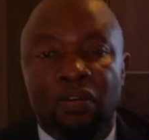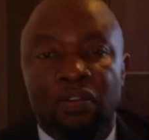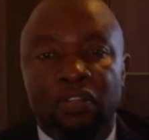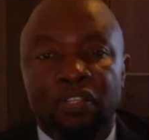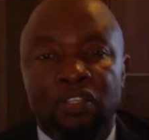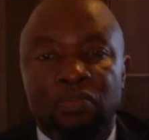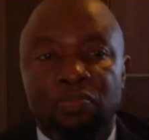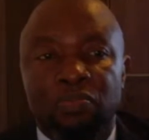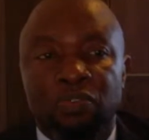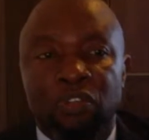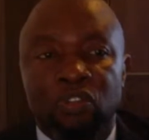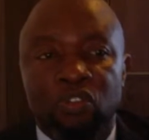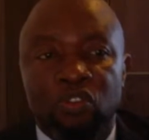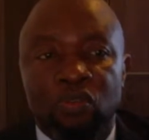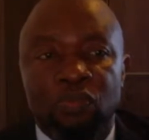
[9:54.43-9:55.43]
This
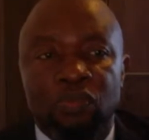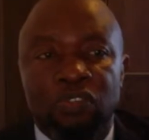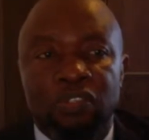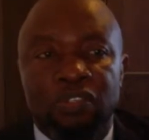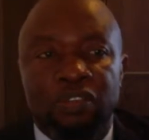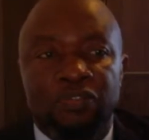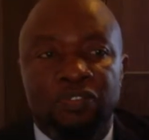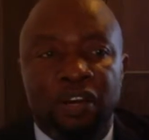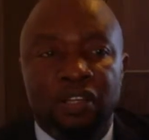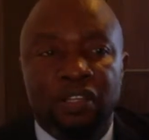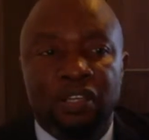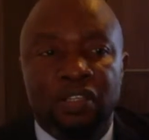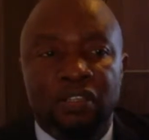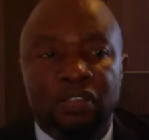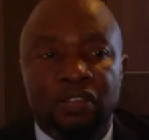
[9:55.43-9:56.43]
presumes the fact
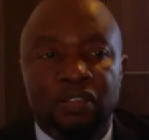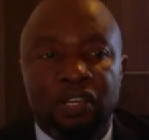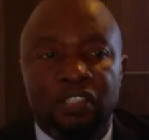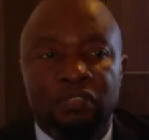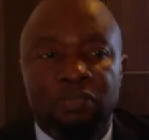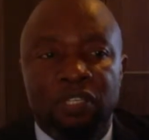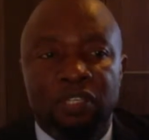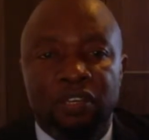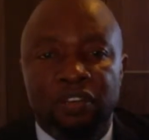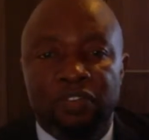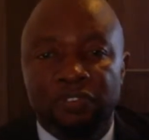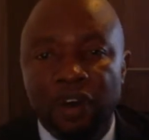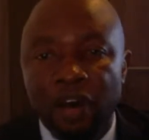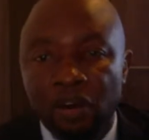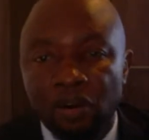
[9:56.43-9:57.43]
that there's been a
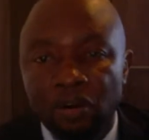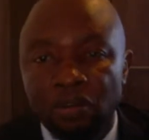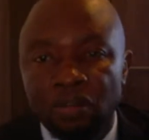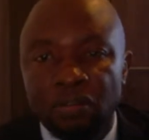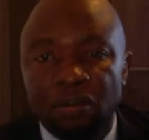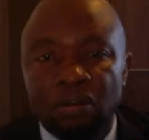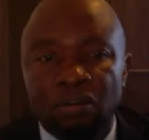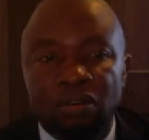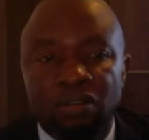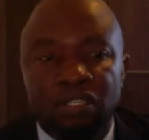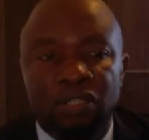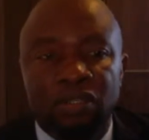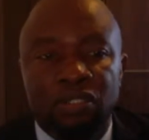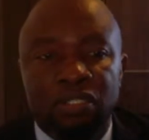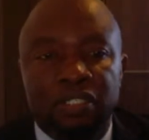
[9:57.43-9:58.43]
referral or
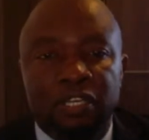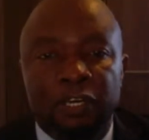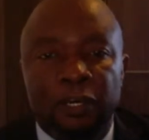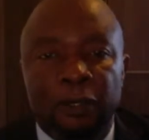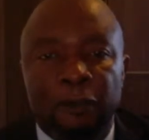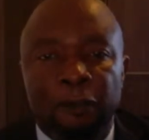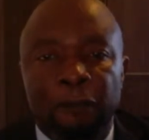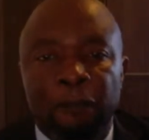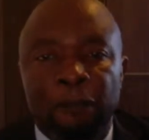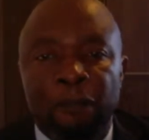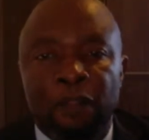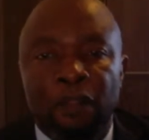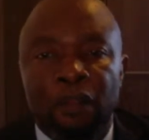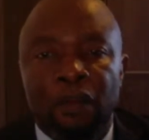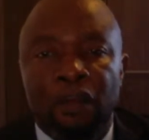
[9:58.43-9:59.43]
there's
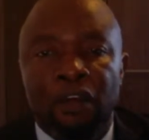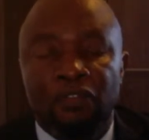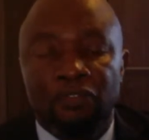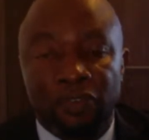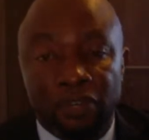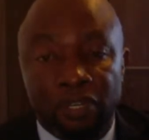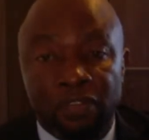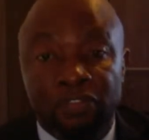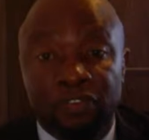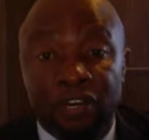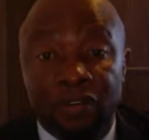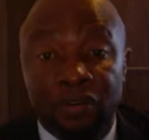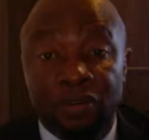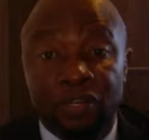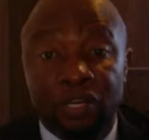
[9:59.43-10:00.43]

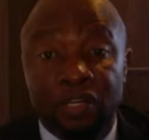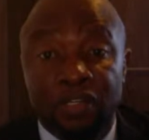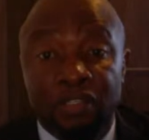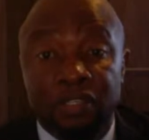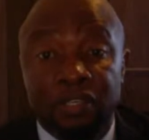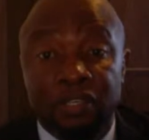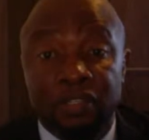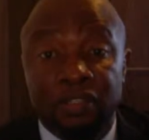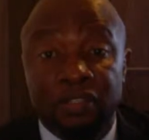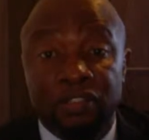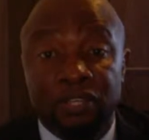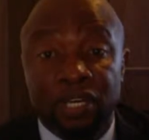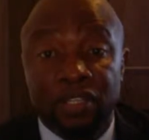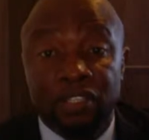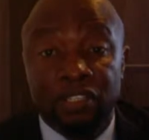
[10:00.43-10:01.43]
referral, and the
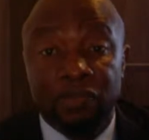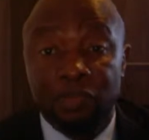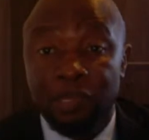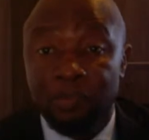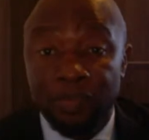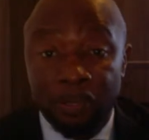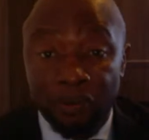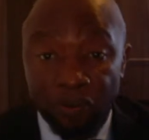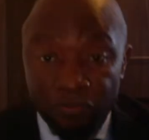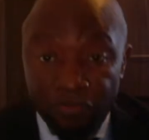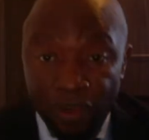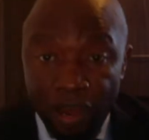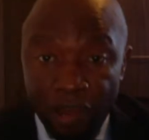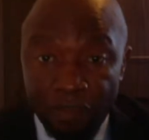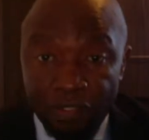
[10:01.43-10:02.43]
charges maybe are
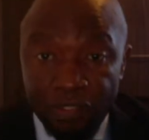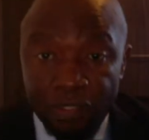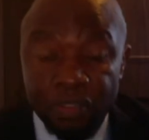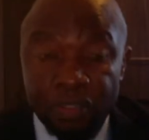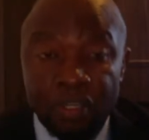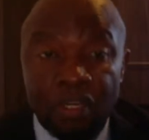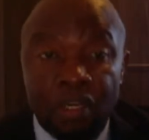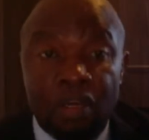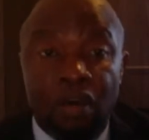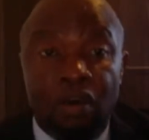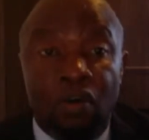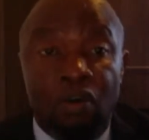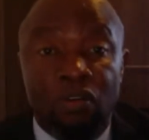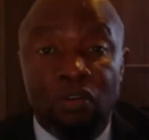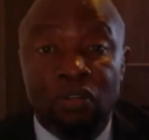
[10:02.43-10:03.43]
confirmed
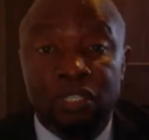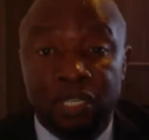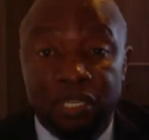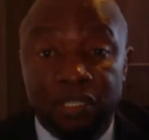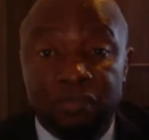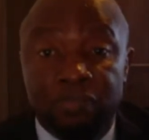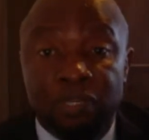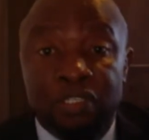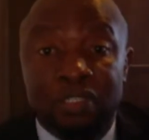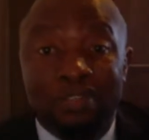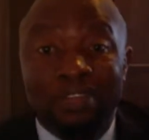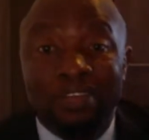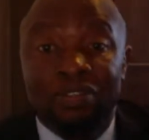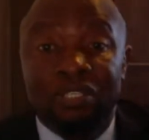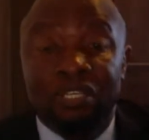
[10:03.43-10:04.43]
or not yet, but
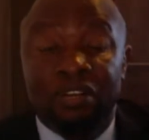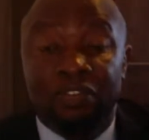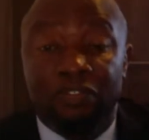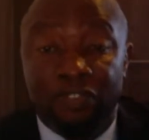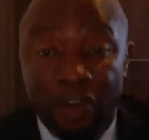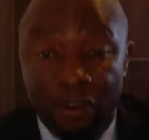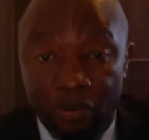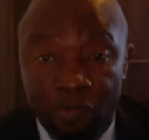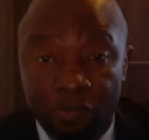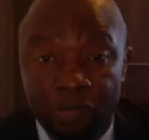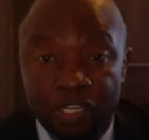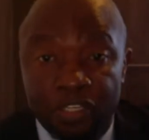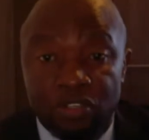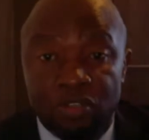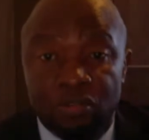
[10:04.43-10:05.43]
there was a referral
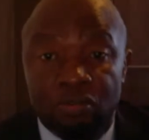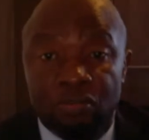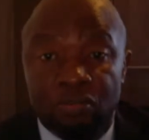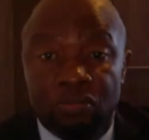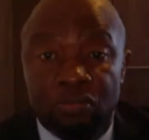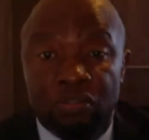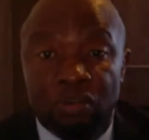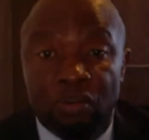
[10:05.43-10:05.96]
made to the